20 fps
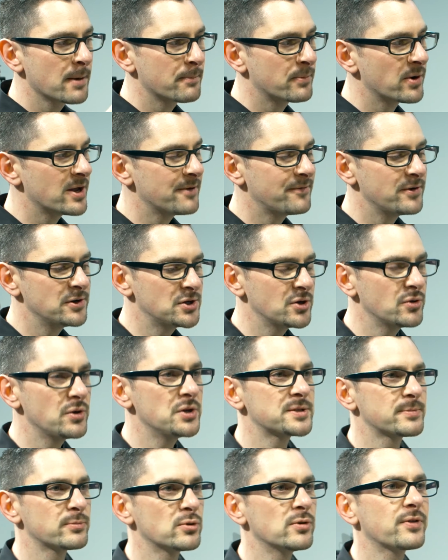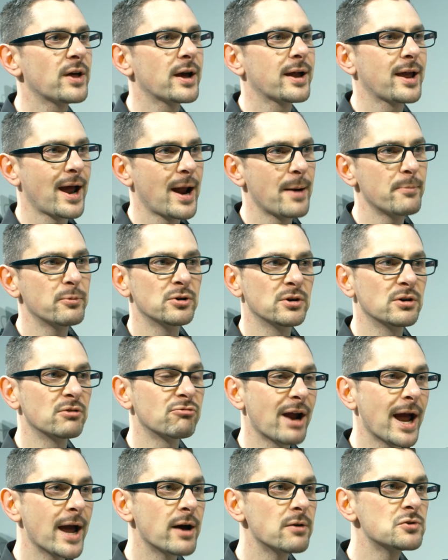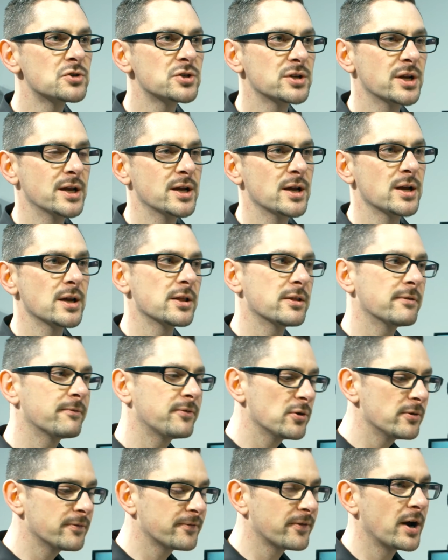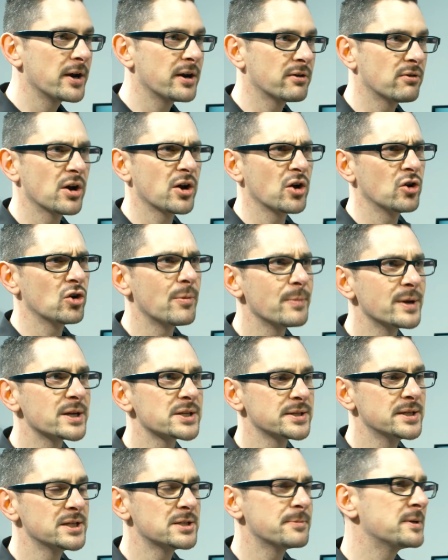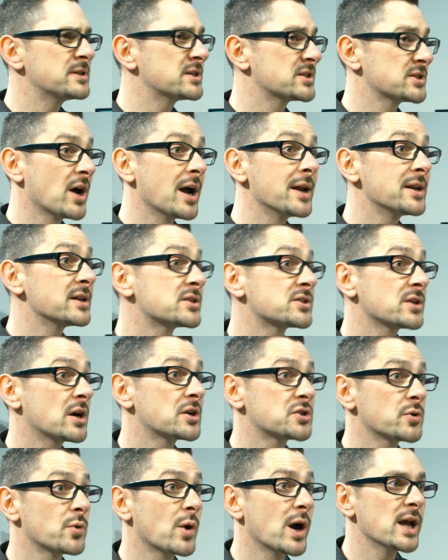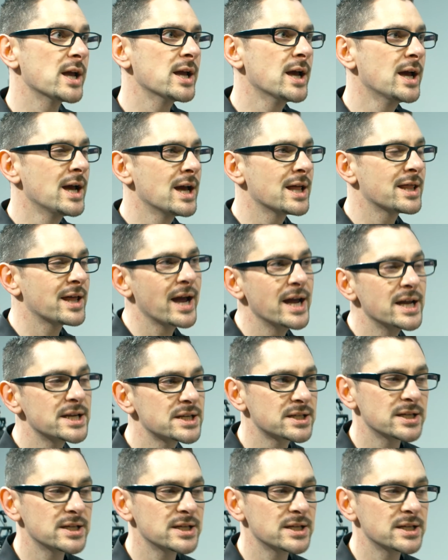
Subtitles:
But if you do need to move that camera around, the viewfinder ergonomics need to be designed in such a way that